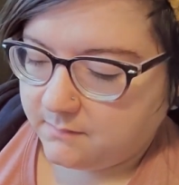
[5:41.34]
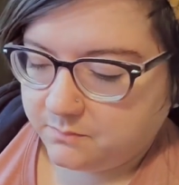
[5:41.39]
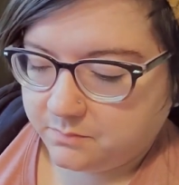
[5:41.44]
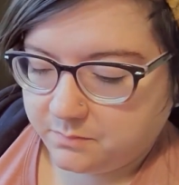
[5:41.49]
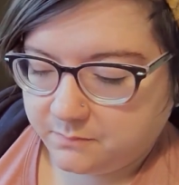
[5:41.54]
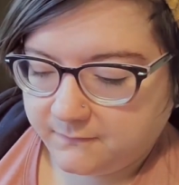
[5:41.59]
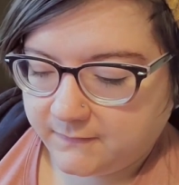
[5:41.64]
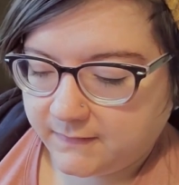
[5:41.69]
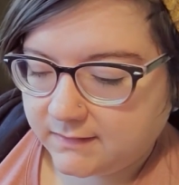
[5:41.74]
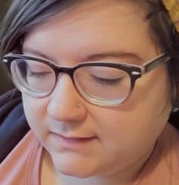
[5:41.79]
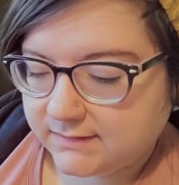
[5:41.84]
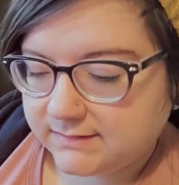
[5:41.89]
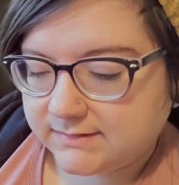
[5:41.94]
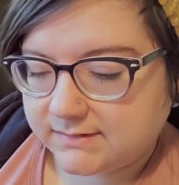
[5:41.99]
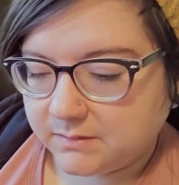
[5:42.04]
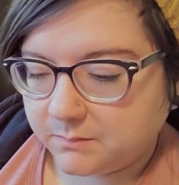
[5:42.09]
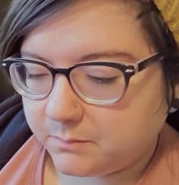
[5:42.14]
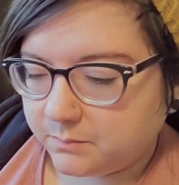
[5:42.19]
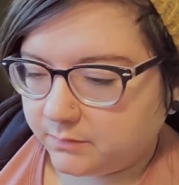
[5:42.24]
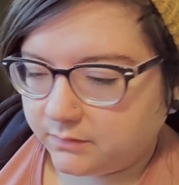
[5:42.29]
Very
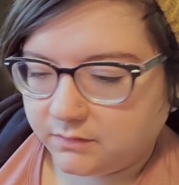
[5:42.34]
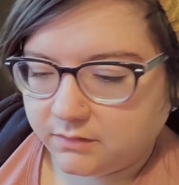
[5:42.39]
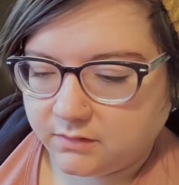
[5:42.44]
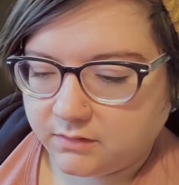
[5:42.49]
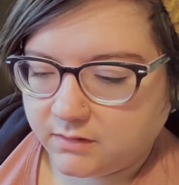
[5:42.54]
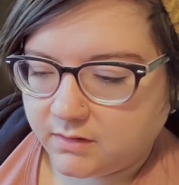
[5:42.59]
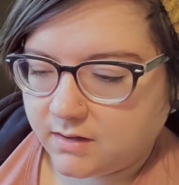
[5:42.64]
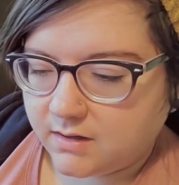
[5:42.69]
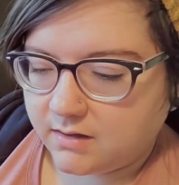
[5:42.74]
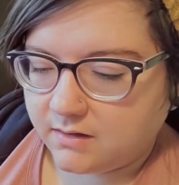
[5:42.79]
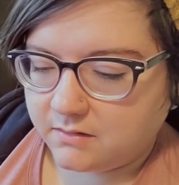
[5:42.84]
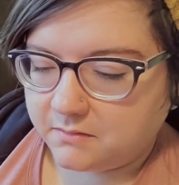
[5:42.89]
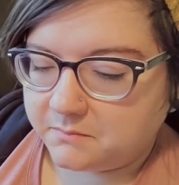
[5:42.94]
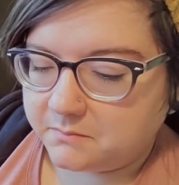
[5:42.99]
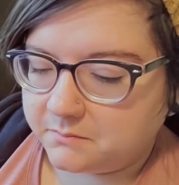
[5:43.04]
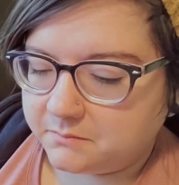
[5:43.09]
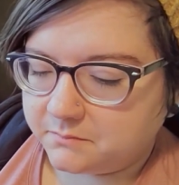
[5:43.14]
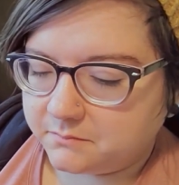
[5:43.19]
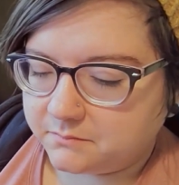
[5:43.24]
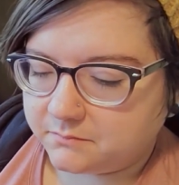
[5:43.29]

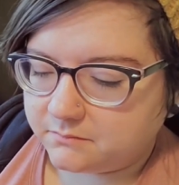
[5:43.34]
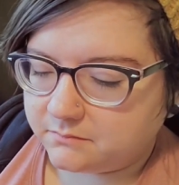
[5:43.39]
simple,